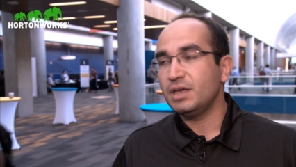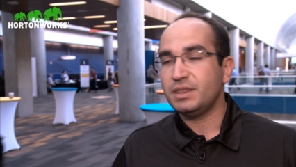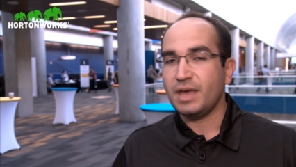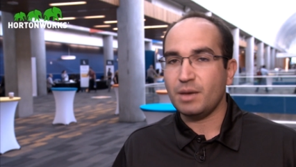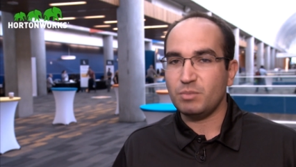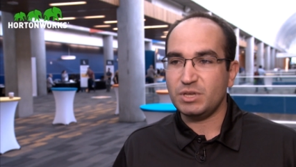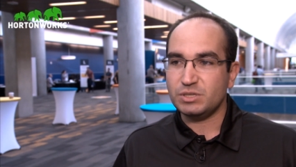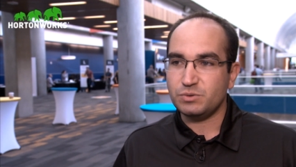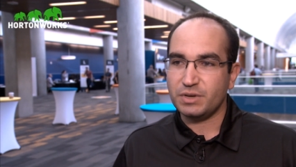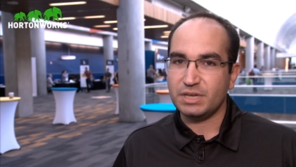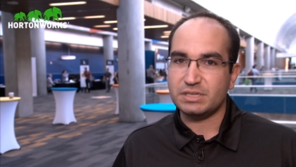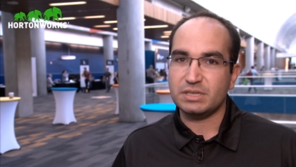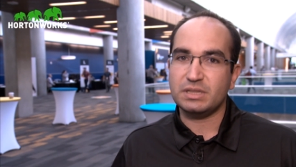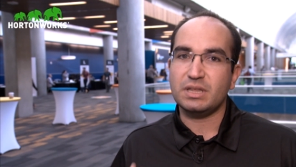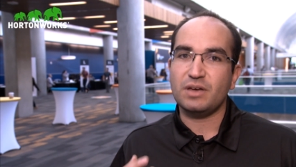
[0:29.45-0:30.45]
That means we
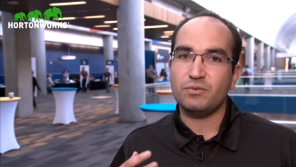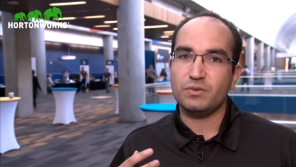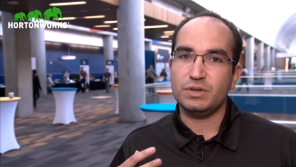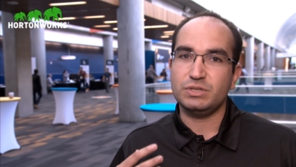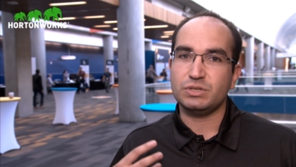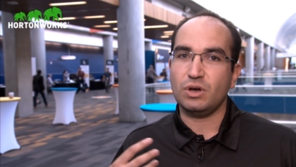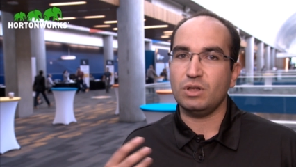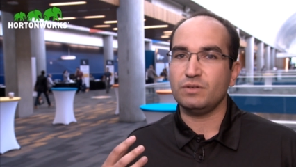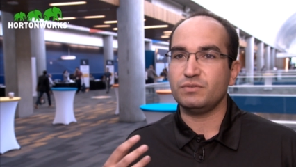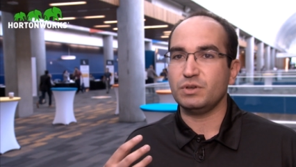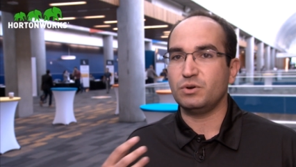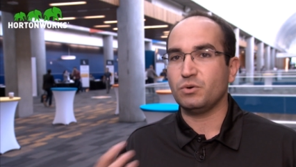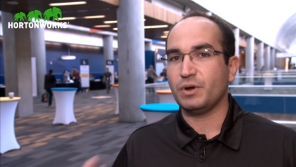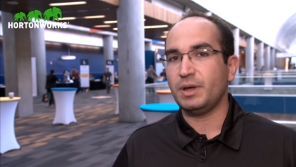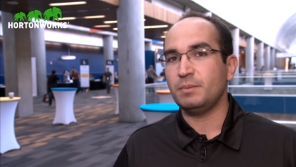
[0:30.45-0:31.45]
get to leverage all of the
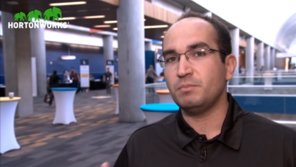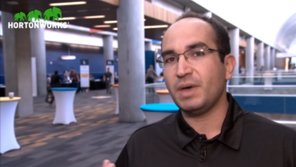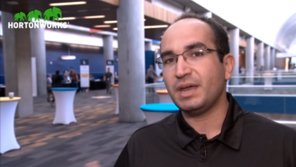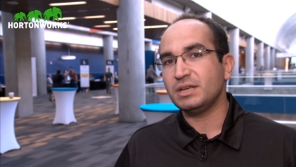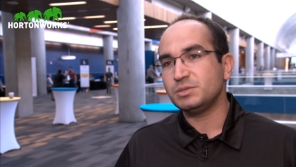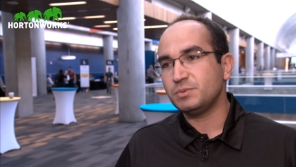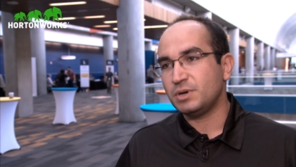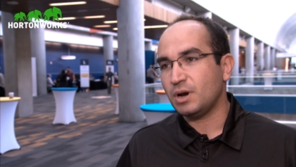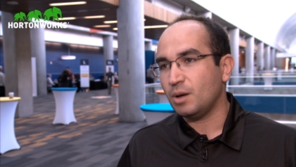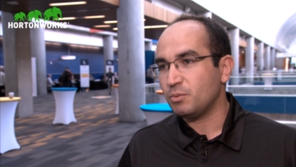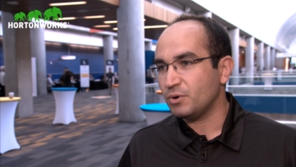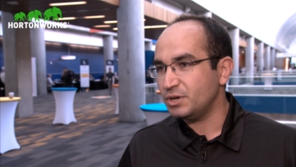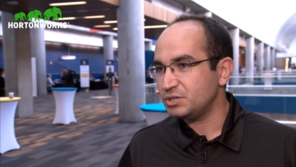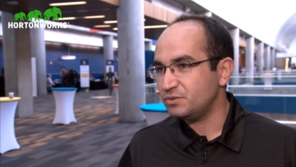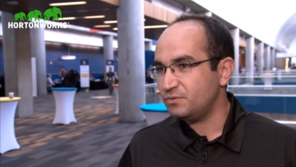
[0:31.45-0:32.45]
great management and
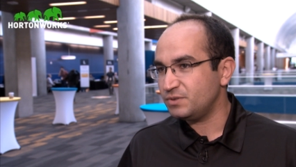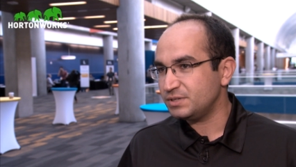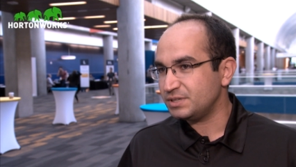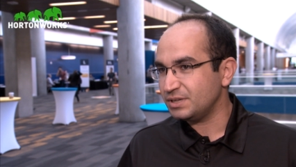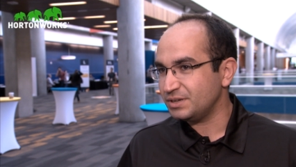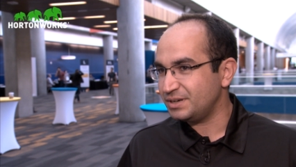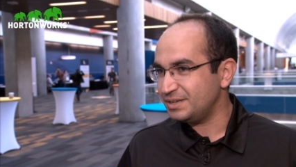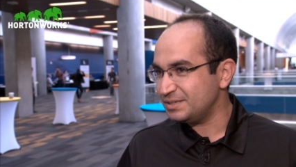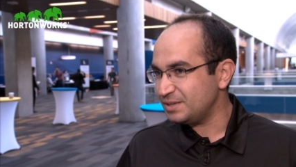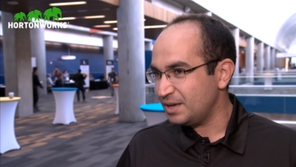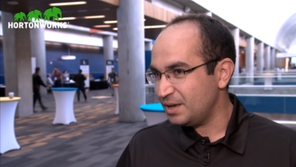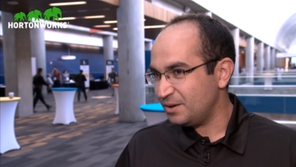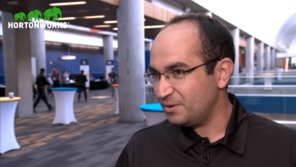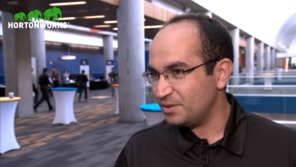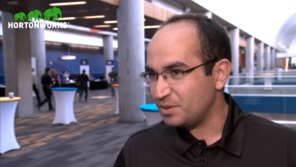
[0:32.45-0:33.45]
operation facilities
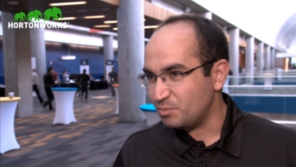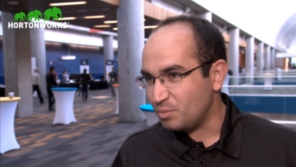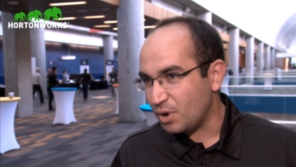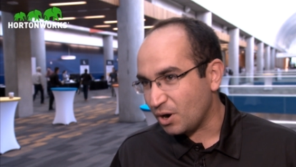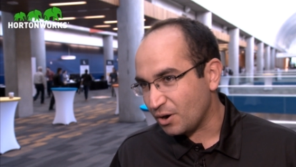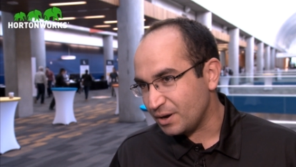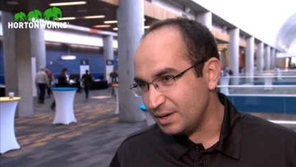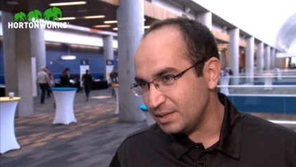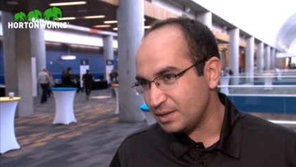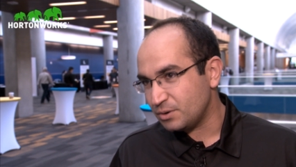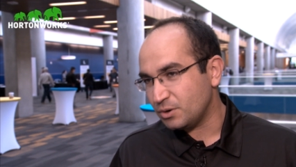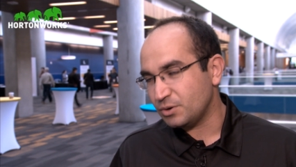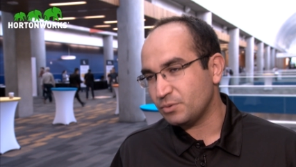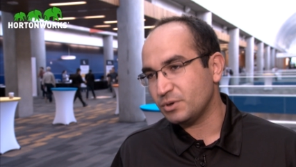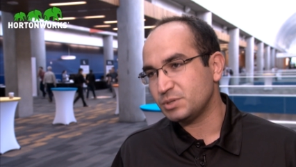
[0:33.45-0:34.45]
with Ambari that
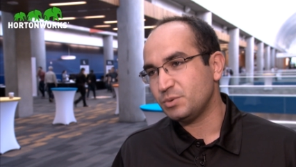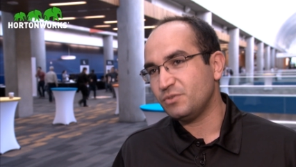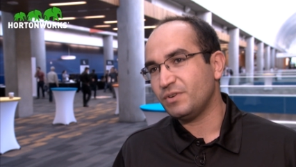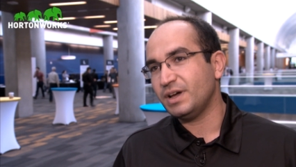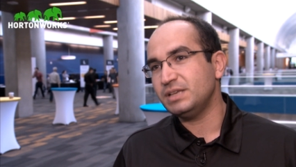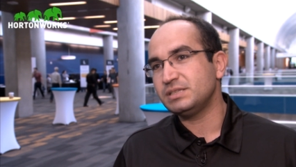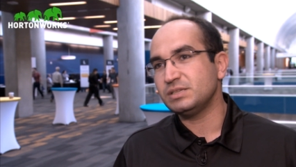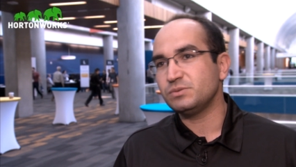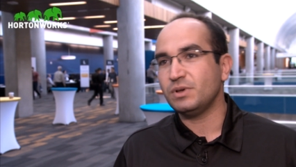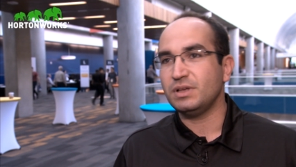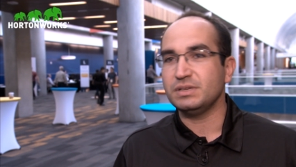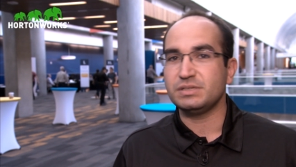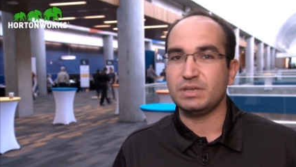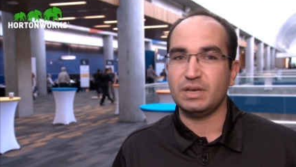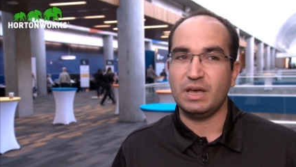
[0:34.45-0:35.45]
Hortonworks provides, as
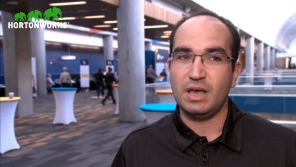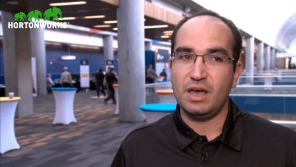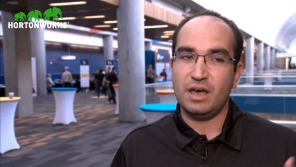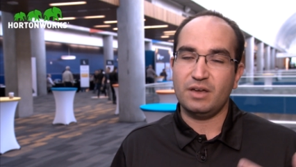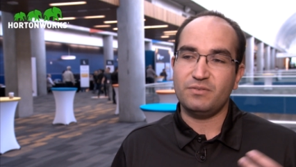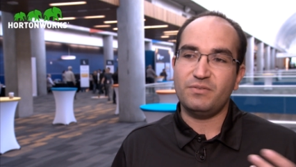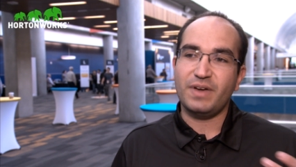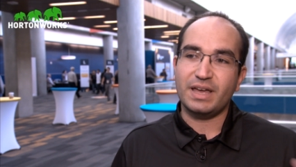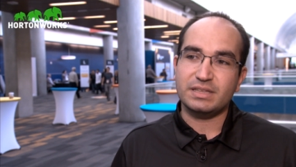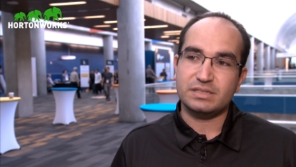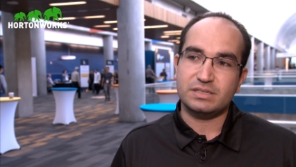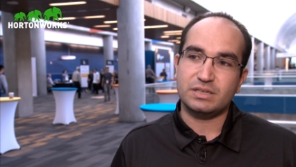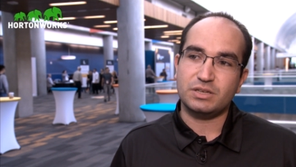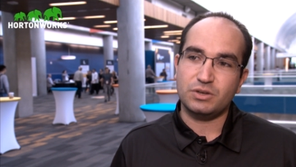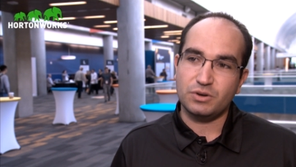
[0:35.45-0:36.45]
well as the
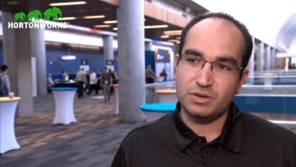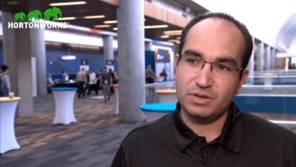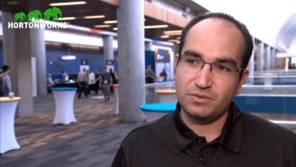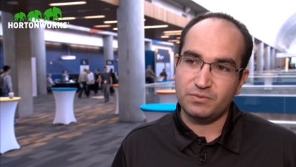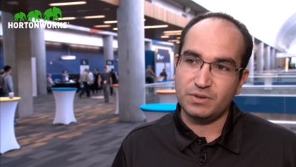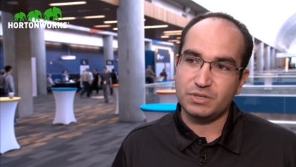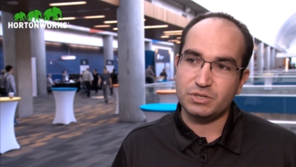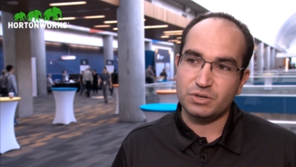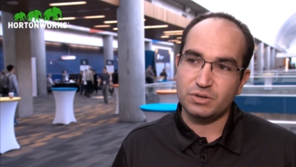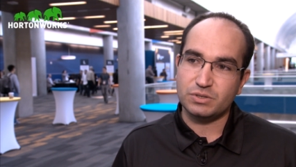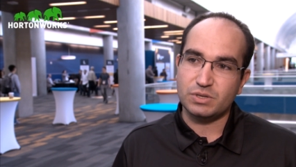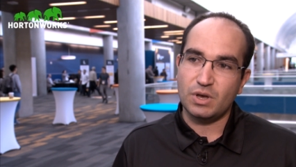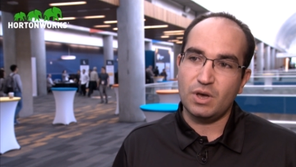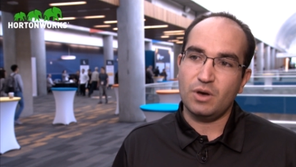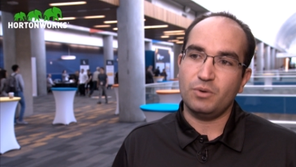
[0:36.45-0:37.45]
advanced security
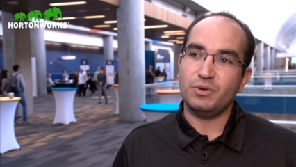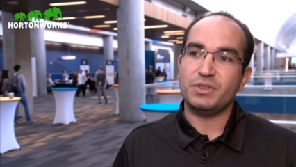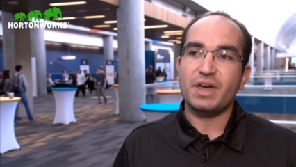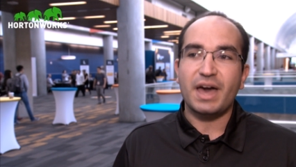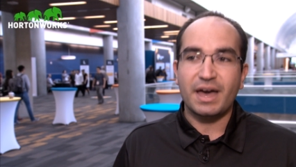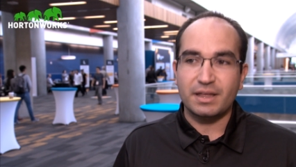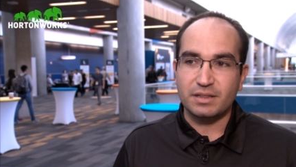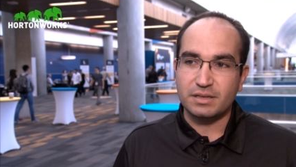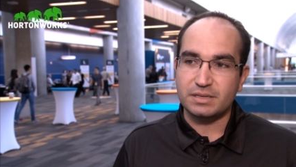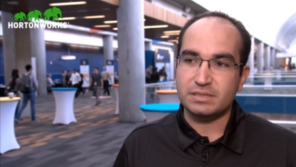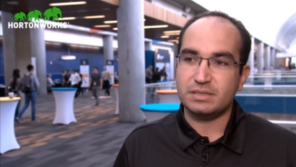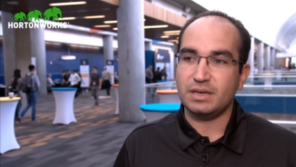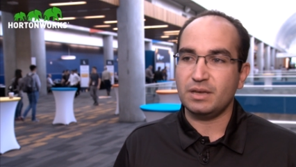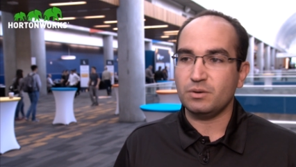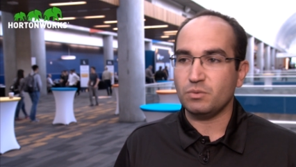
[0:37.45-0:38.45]
features with
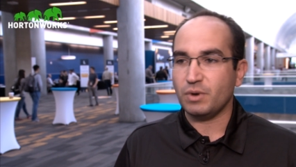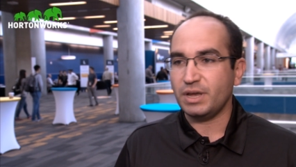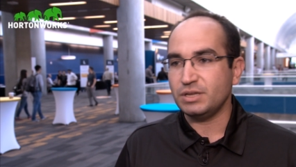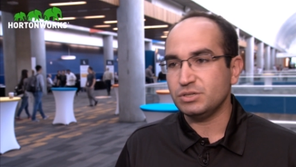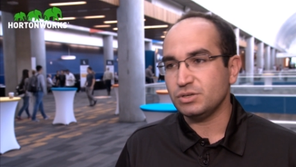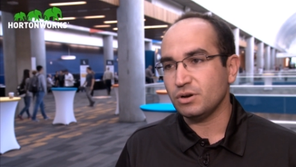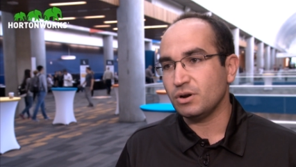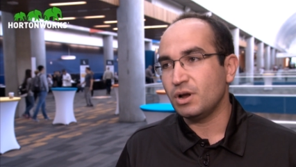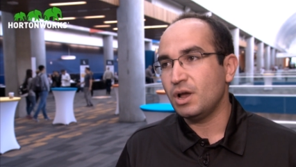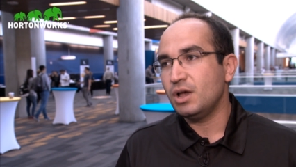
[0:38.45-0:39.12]
Atlas and Ranger.